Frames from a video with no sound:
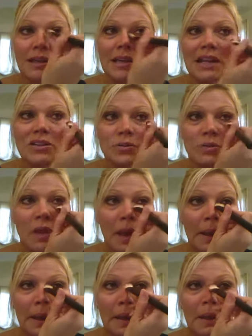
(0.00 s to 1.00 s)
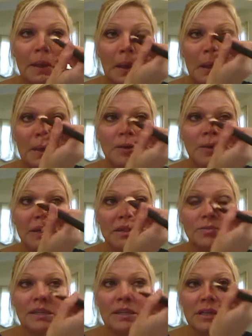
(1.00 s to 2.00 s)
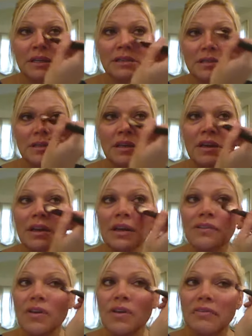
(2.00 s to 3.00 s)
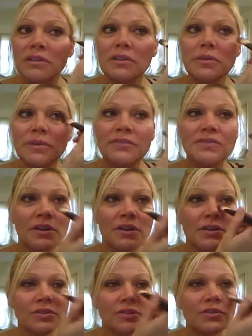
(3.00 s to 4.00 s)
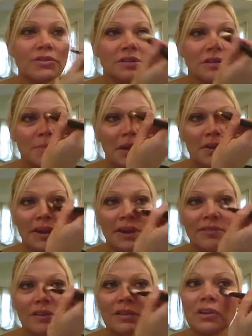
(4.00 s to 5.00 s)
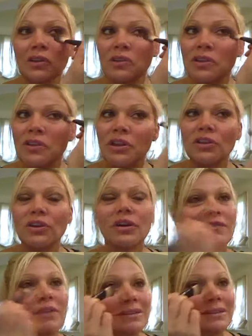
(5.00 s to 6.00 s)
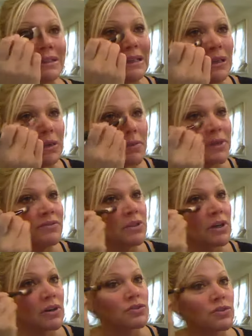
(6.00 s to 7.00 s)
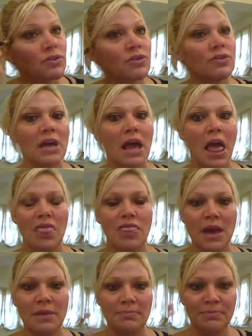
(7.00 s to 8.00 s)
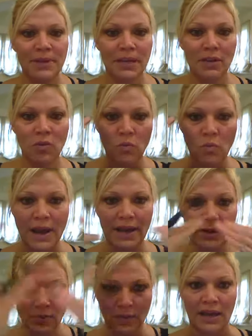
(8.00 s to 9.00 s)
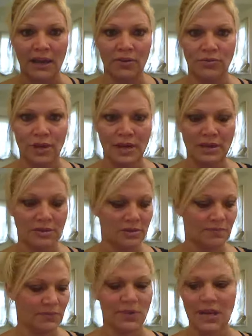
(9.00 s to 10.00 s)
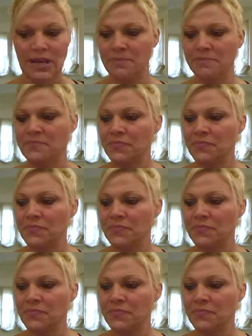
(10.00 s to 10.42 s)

not too light. You know, it is what it is. If you have a little bit of dark circles, it's better to have the look of a little bit of dark circles than big white raccoon eyes, okay?